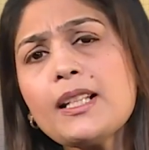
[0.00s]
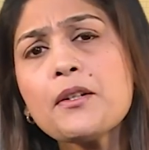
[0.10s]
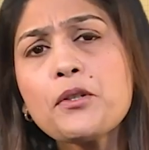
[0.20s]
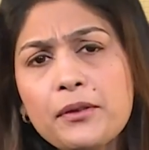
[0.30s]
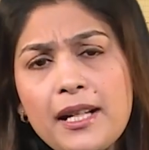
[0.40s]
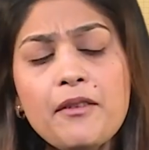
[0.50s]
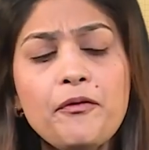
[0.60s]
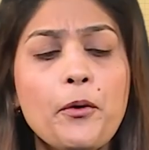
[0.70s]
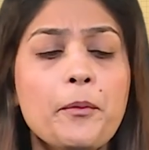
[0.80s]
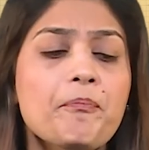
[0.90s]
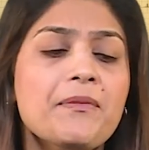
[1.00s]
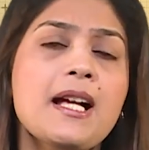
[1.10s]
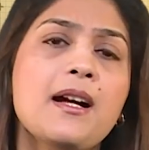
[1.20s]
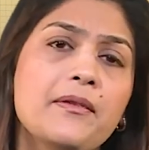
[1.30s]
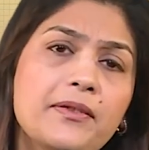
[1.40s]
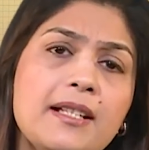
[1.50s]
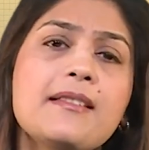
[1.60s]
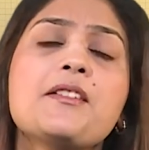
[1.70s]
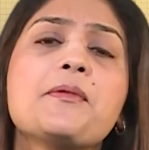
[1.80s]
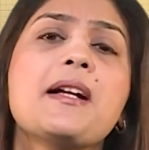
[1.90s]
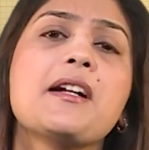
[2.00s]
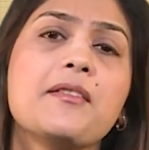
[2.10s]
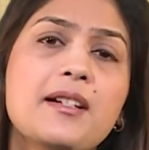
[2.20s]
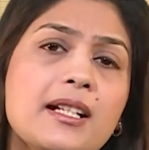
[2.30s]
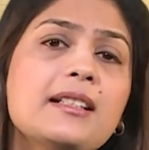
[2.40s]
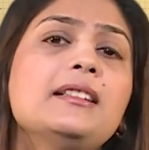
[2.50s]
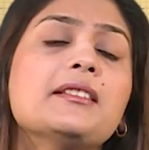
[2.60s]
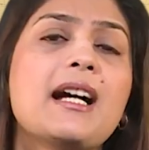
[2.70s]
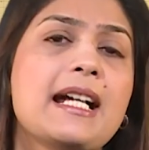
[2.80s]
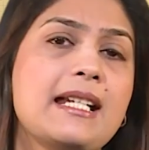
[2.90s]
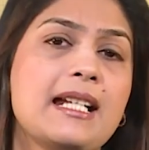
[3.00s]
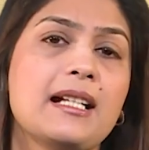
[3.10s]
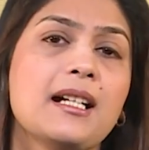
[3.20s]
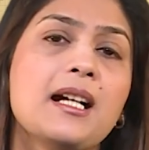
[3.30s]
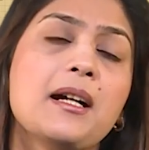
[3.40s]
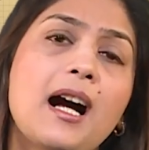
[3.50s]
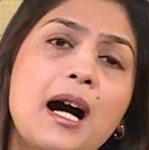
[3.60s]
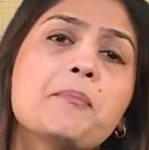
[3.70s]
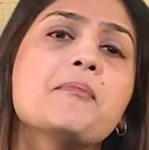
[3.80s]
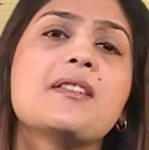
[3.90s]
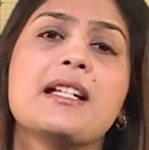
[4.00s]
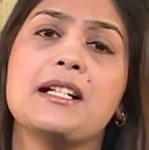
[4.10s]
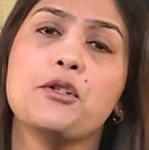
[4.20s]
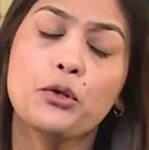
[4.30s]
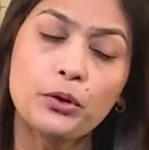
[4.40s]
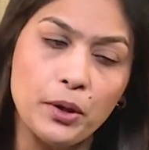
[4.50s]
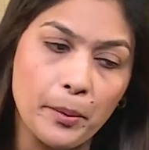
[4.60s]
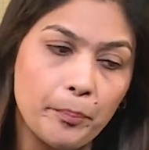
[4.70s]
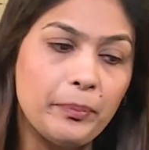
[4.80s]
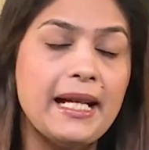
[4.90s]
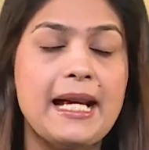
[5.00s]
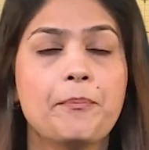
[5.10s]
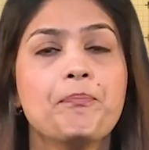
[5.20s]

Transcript: So therefore, this is where critical writing comes into play.